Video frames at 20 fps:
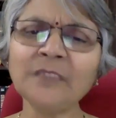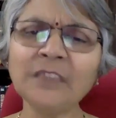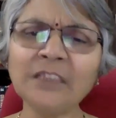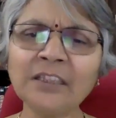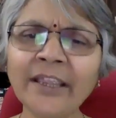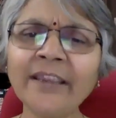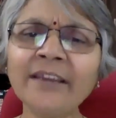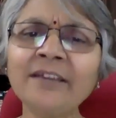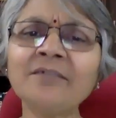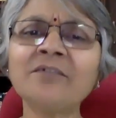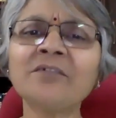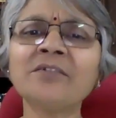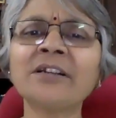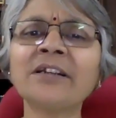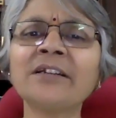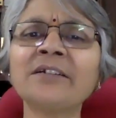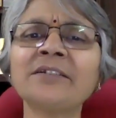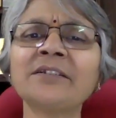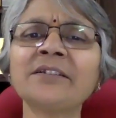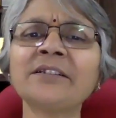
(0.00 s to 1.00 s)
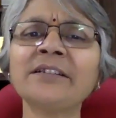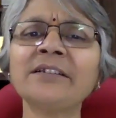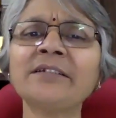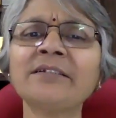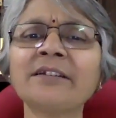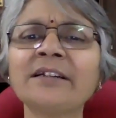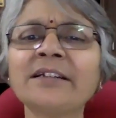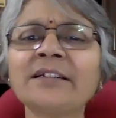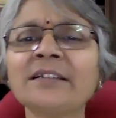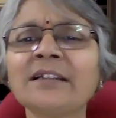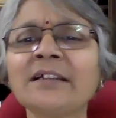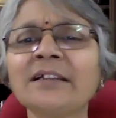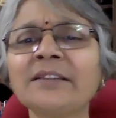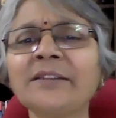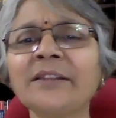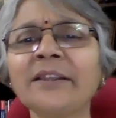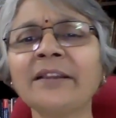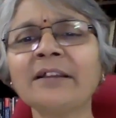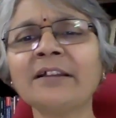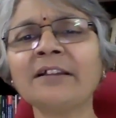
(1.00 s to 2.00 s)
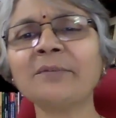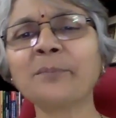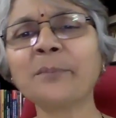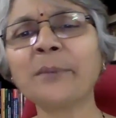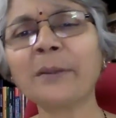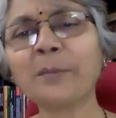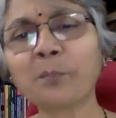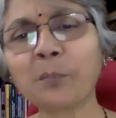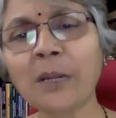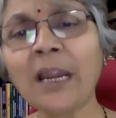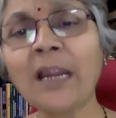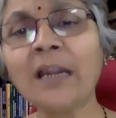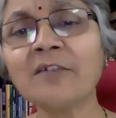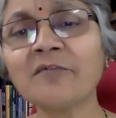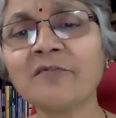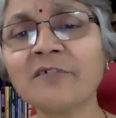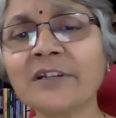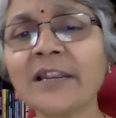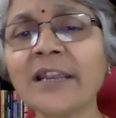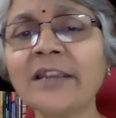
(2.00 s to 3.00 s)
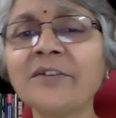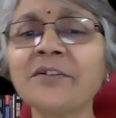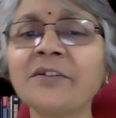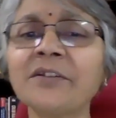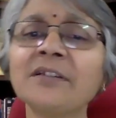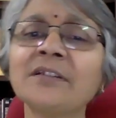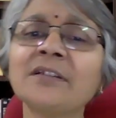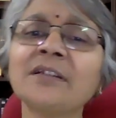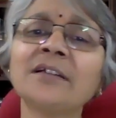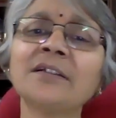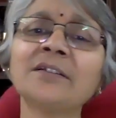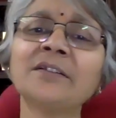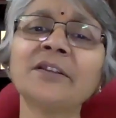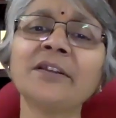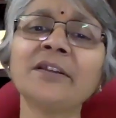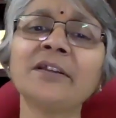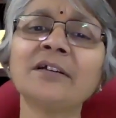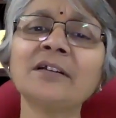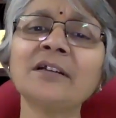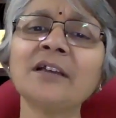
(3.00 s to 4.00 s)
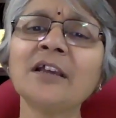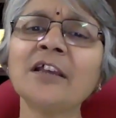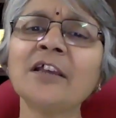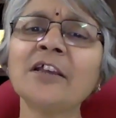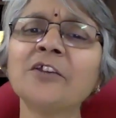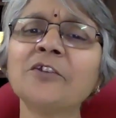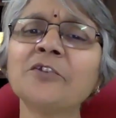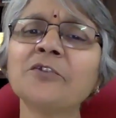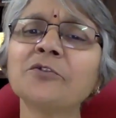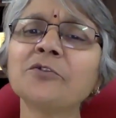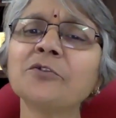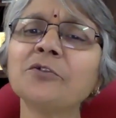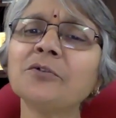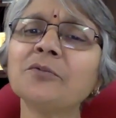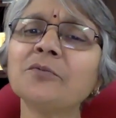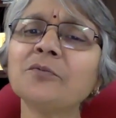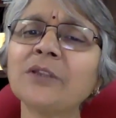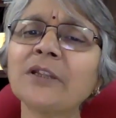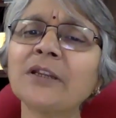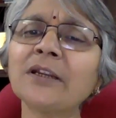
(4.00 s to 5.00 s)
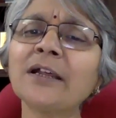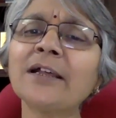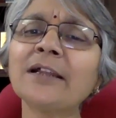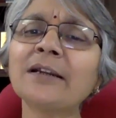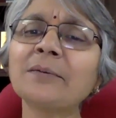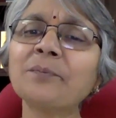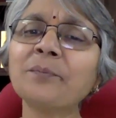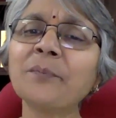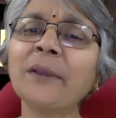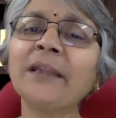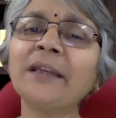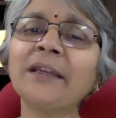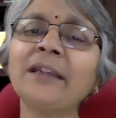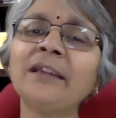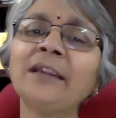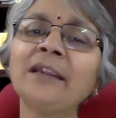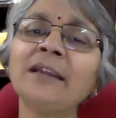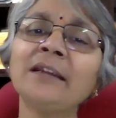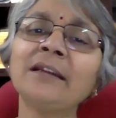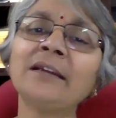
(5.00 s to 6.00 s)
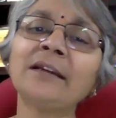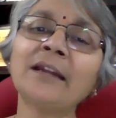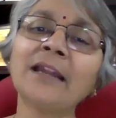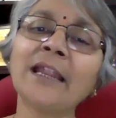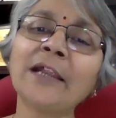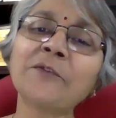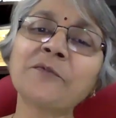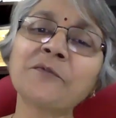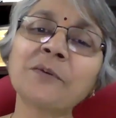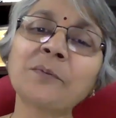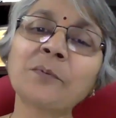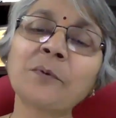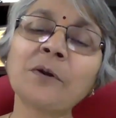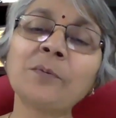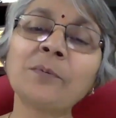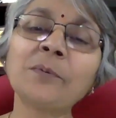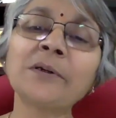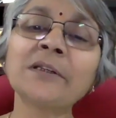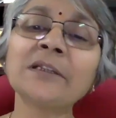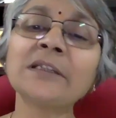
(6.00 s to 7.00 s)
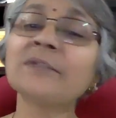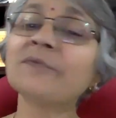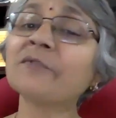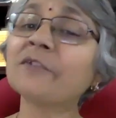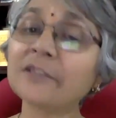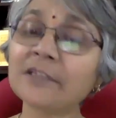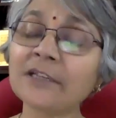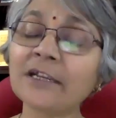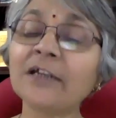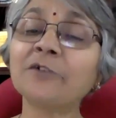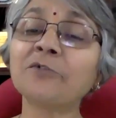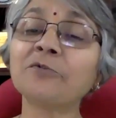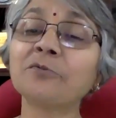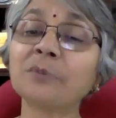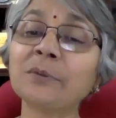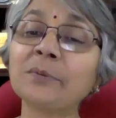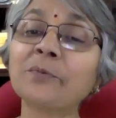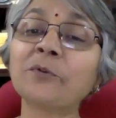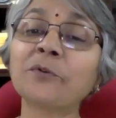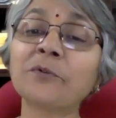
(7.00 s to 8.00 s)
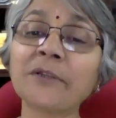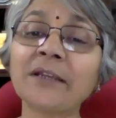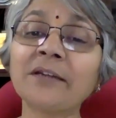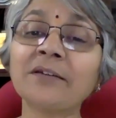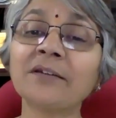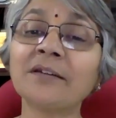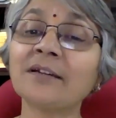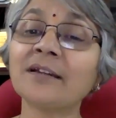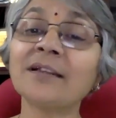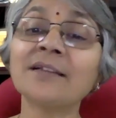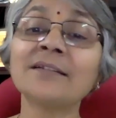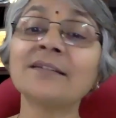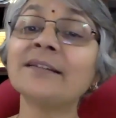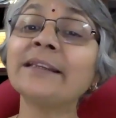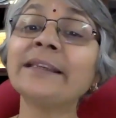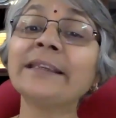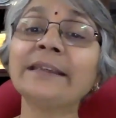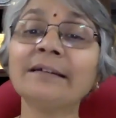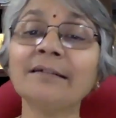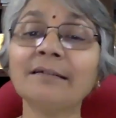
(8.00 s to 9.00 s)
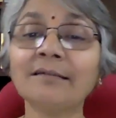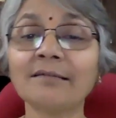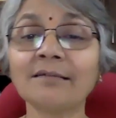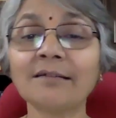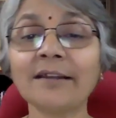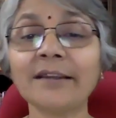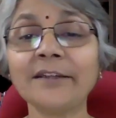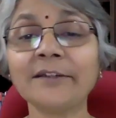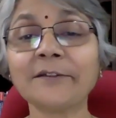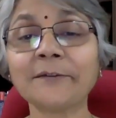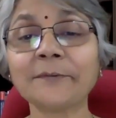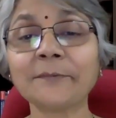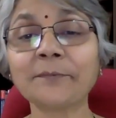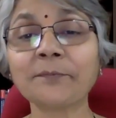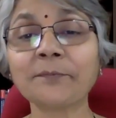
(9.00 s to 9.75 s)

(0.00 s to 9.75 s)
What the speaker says: Like trade secrets are there, plant varieties are there. So there are many intellectual properties which are to be protected as a legal right.